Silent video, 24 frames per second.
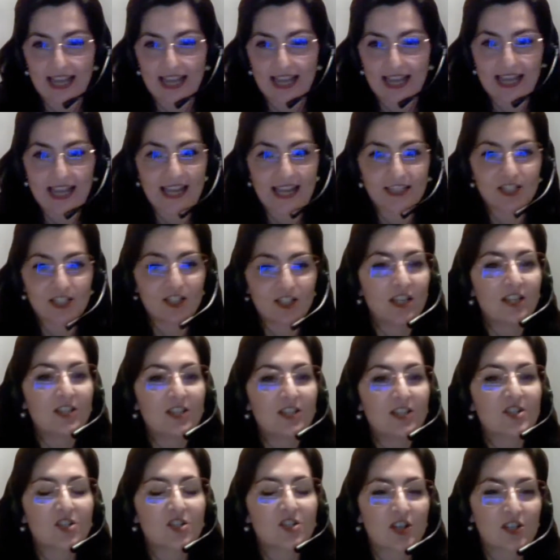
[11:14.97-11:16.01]

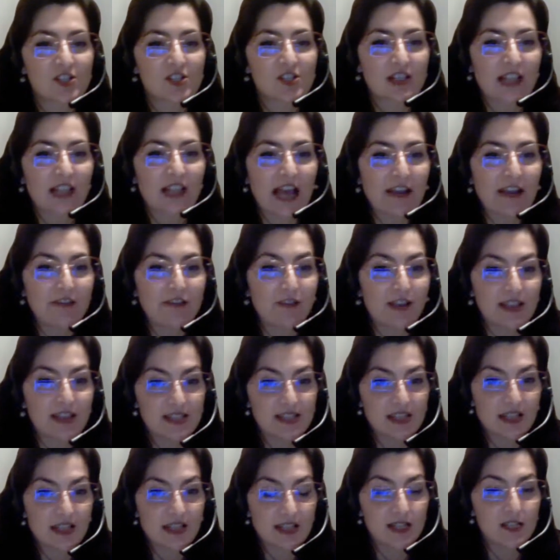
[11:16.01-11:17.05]
it's just life
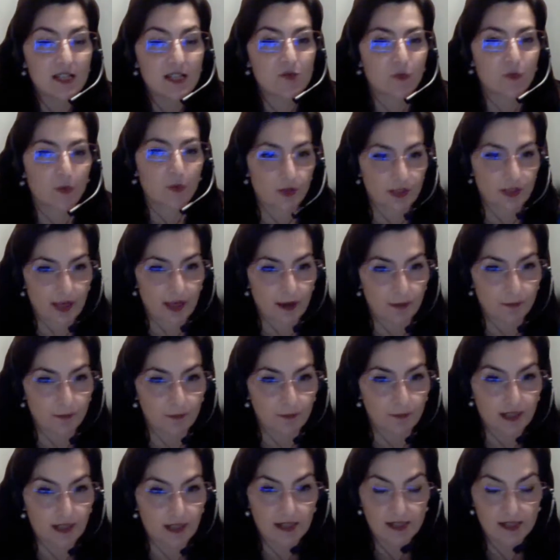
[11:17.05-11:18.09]
as it is for them,
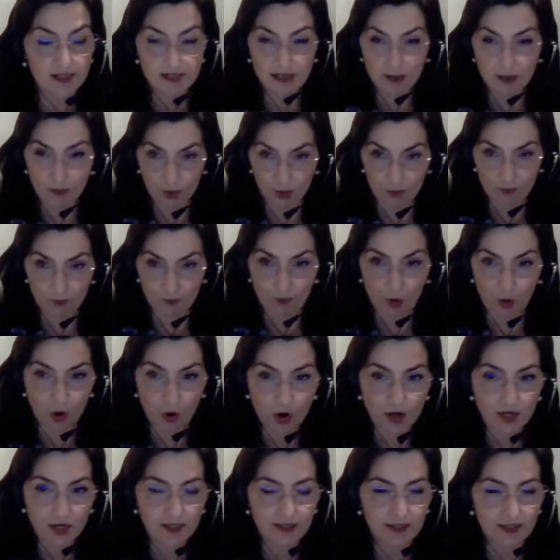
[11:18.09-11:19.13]
because they were
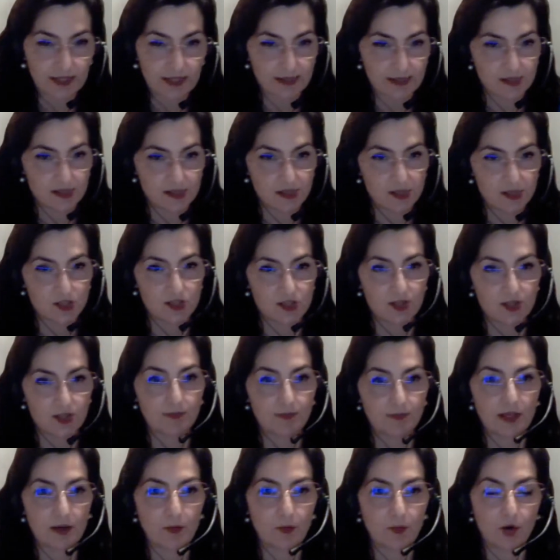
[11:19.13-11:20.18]
born in that system.
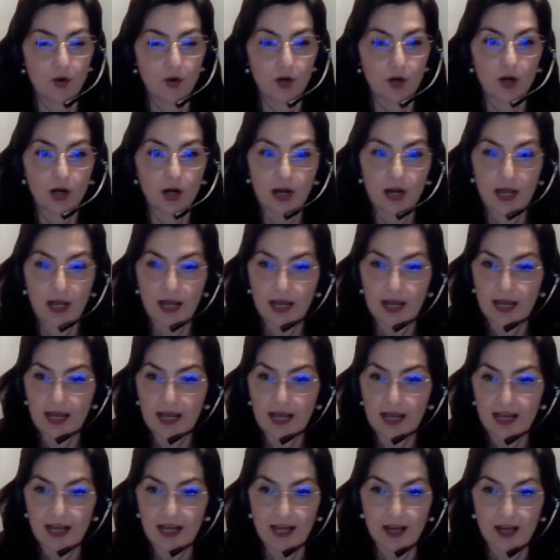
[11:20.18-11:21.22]
They were
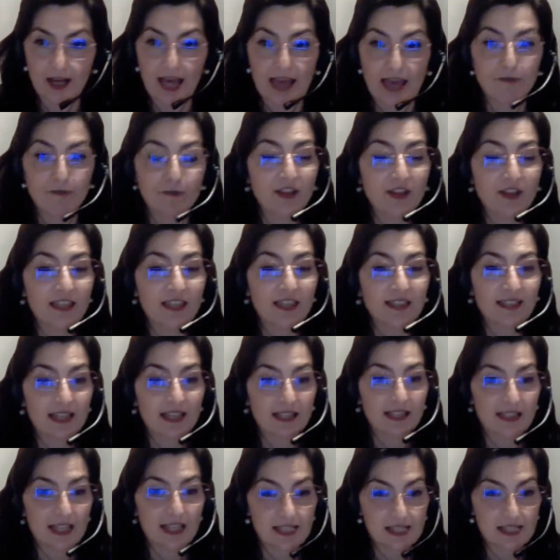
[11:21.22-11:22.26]
everything
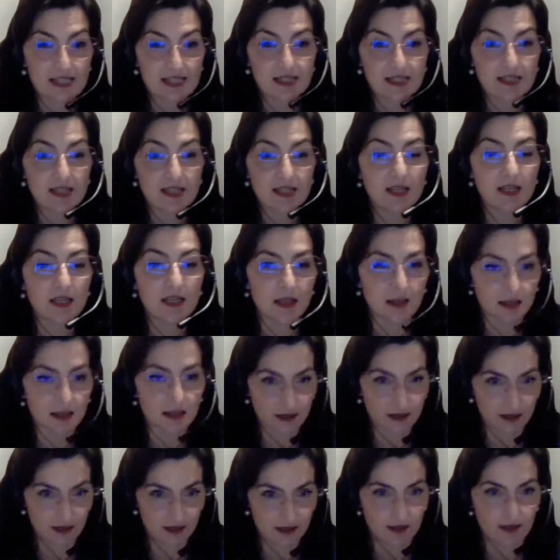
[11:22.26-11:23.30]
that they see
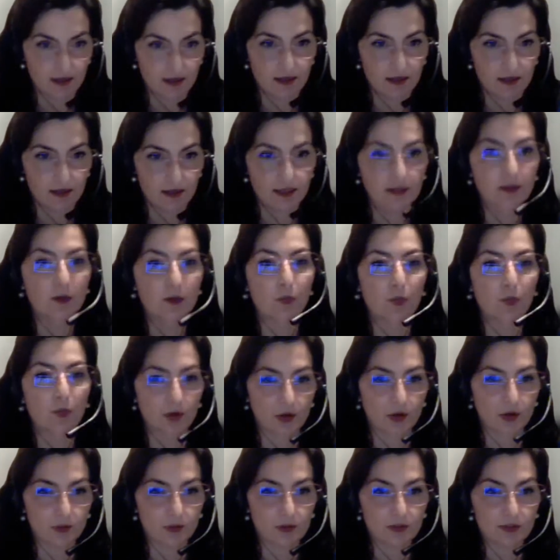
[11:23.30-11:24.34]
in the
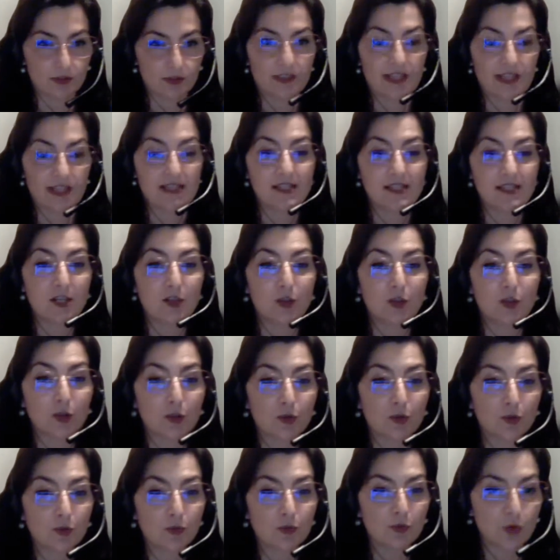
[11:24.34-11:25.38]
world, they see
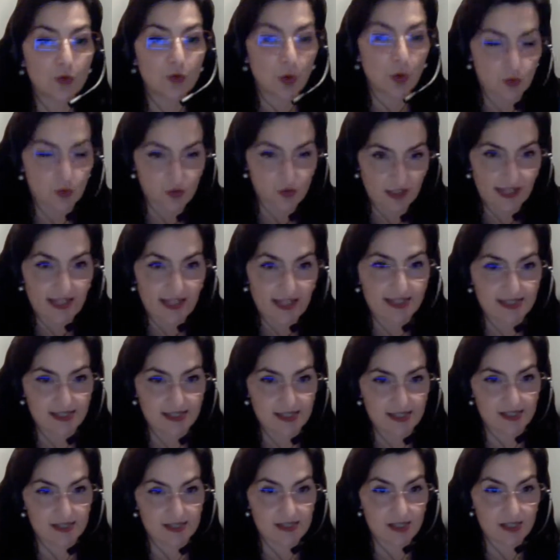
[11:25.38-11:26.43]
through those
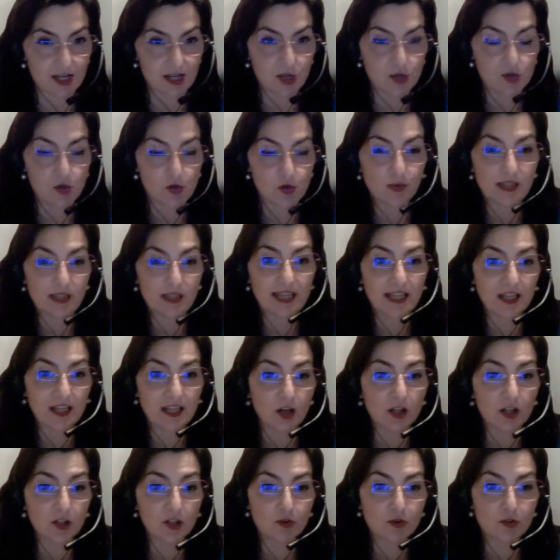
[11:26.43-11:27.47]
lenses, so they
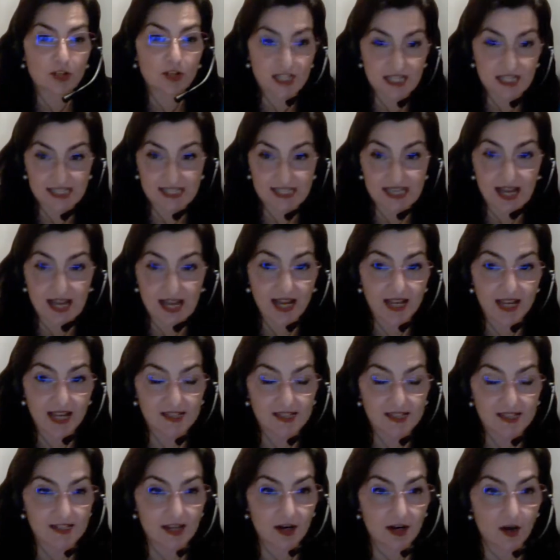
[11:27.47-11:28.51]
cannot
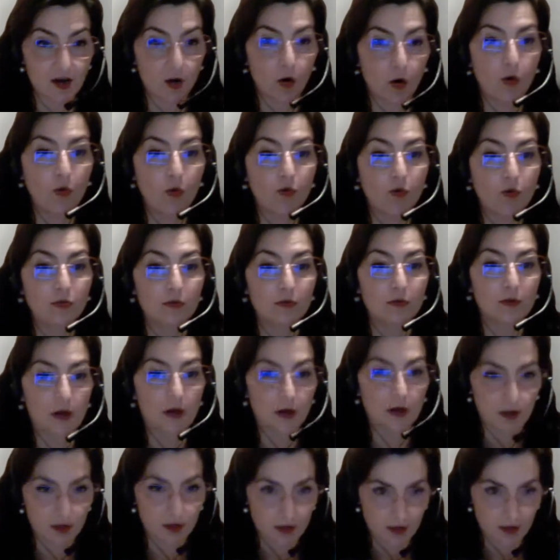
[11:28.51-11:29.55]
criticize their own
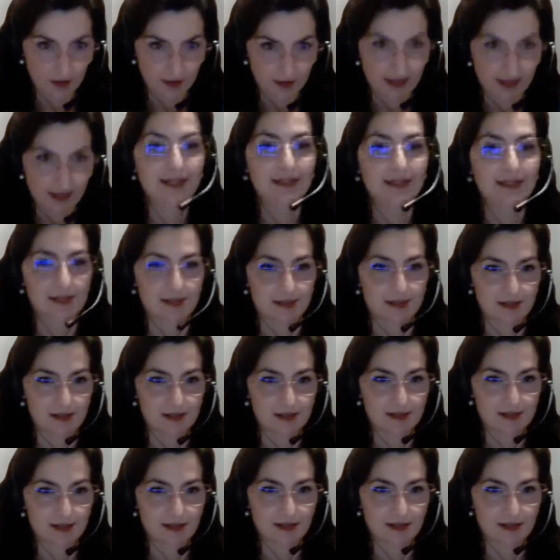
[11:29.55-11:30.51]
lenses.